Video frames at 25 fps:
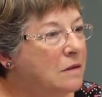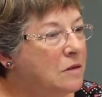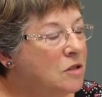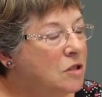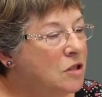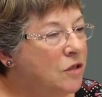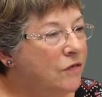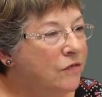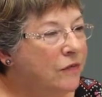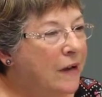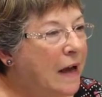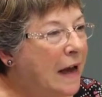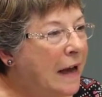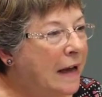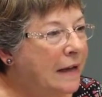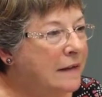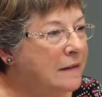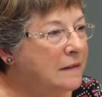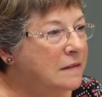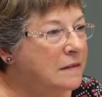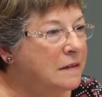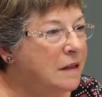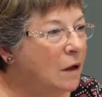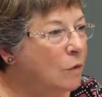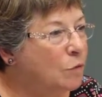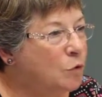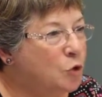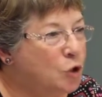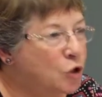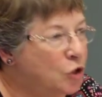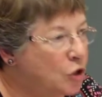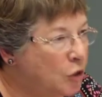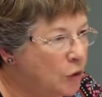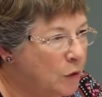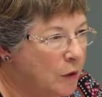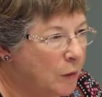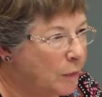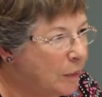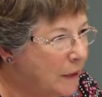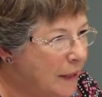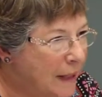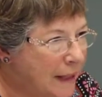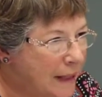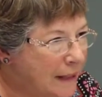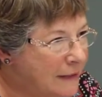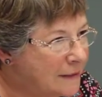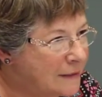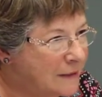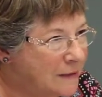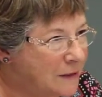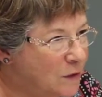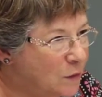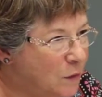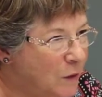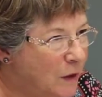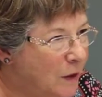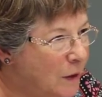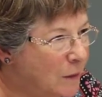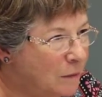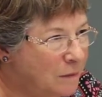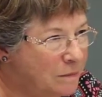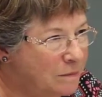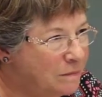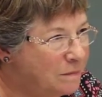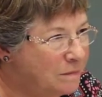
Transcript: to find the obscure places where